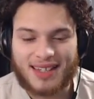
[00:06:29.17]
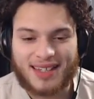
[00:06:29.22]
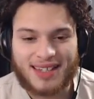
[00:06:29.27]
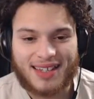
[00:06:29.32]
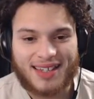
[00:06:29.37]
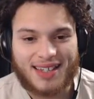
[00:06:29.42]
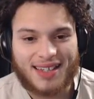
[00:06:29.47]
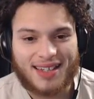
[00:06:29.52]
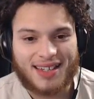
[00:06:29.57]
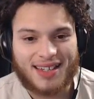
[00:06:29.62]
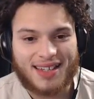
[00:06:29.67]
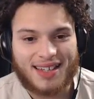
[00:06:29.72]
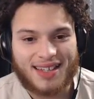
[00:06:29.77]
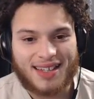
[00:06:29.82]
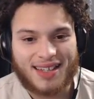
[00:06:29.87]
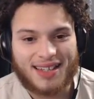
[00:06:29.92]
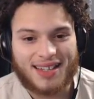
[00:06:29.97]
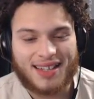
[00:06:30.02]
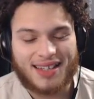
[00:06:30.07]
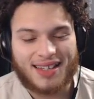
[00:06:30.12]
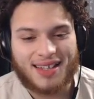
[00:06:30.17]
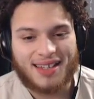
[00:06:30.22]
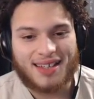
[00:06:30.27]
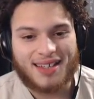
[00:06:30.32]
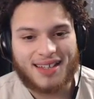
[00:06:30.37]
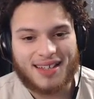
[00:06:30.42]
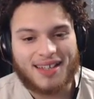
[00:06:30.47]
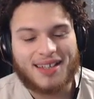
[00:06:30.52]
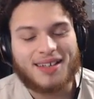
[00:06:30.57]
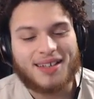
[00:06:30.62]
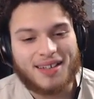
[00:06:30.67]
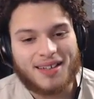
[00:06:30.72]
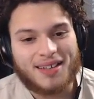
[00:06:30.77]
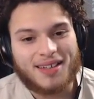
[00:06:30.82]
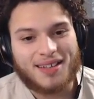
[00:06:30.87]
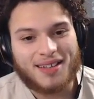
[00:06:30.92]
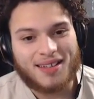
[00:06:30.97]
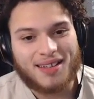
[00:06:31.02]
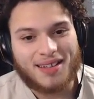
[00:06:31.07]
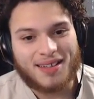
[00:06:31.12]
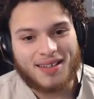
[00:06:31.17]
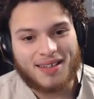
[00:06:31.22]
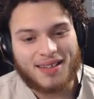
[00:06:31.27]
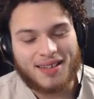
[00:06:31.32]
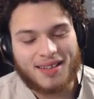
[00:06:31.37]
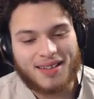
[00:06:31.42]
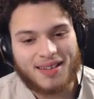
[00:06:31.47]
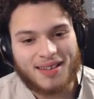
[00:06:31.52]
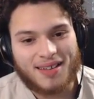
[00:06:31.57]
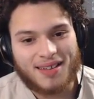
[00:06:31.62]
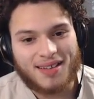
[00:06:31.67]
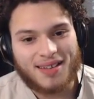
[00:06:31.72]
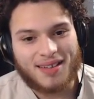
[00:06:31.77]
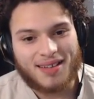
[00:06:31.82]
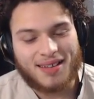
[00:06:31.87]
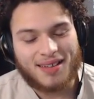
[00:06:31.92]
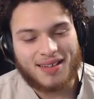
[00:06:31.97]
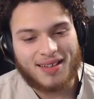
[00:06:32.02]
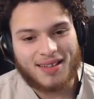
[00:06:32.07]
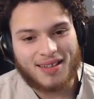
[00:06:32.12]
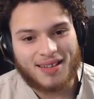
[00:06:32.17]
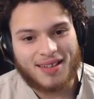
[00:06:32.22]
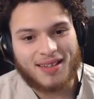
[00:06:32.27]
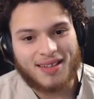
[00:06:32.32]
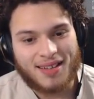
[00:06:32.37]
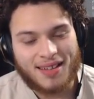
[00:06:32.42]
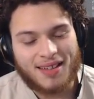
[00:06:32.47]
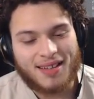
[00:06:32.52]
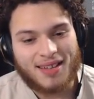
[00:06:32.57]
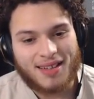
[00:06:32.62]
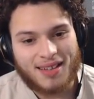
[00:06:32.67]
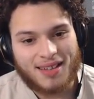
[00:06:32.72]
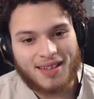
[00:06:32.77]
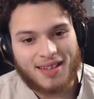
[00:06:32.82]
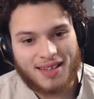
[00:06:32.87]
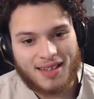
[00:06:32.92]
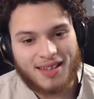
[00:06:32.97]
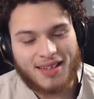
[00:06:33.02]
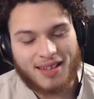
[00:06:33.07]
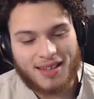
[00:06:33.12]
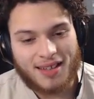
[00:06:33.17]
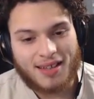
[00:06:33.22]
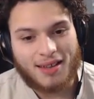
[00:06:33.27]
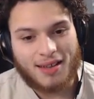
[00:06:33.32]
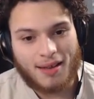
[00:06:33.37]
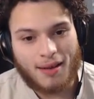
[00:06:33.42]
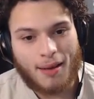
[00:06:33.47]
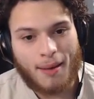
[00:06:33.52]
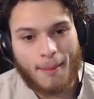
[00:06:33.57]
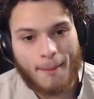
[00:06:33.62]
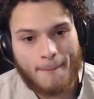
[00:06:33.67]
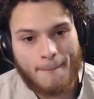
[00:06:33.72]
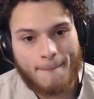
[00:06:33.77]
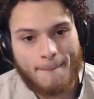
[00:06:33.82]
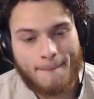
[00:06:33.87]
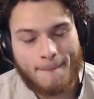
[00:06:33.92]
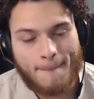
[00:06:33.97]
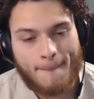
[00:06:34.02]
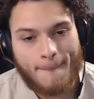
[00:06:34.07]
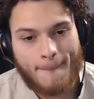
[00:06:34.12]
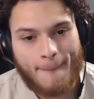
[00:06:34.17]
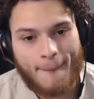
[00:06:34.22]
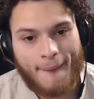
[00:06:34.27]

(not speaking)